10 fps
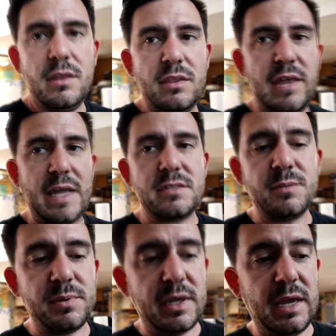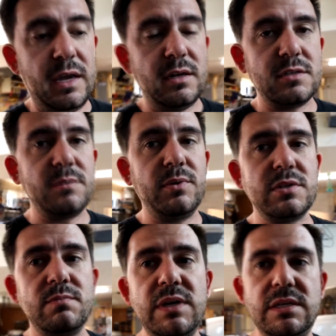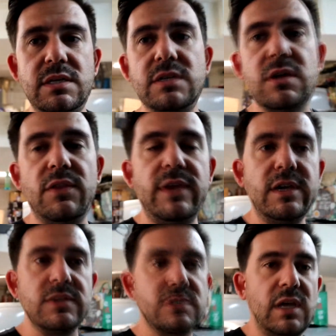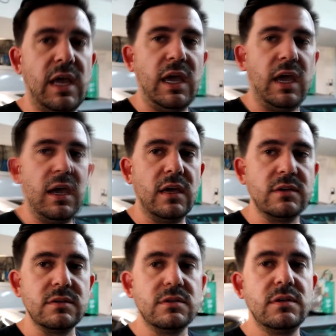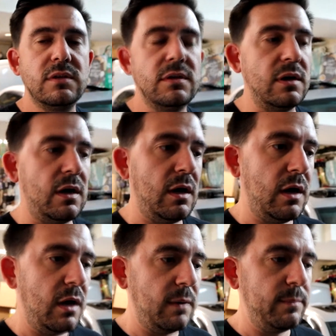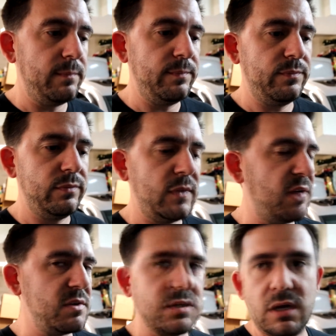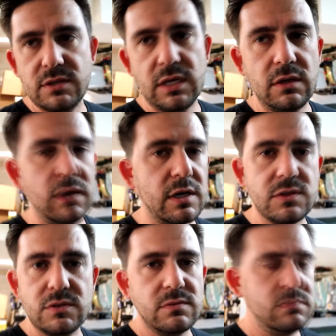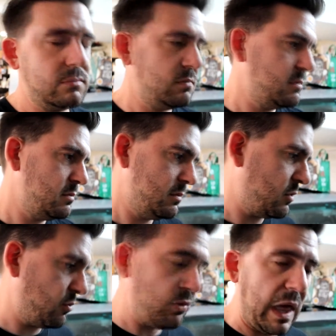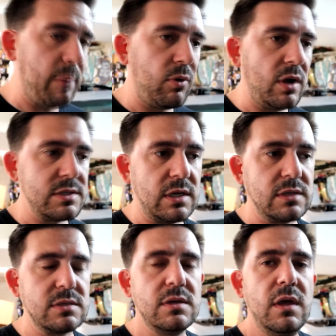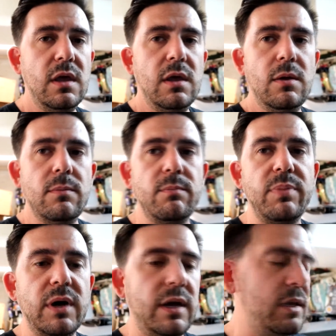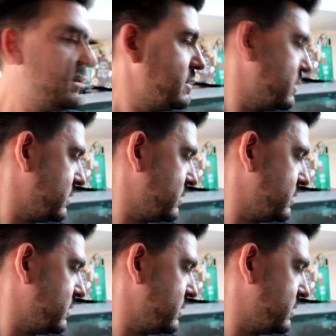that's the plan, is to put some BCs on this, and obviously I'll take you guys through that process. But